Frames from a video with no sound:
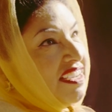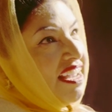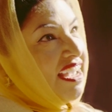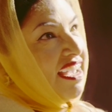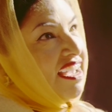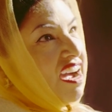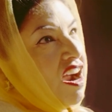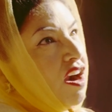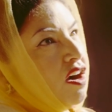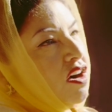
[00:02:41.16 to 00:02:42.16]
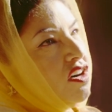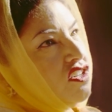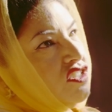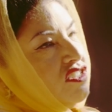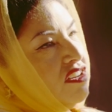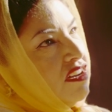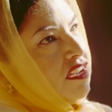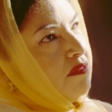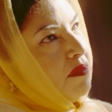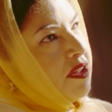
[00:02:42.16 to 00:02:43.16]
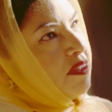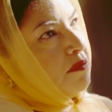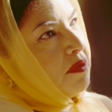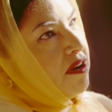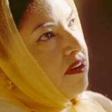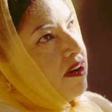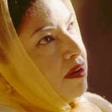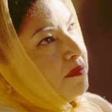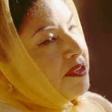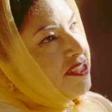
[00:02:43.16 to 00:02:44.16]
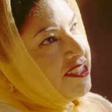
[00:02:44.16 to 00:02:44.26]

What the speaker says: and much of the news shared was by word of mouth.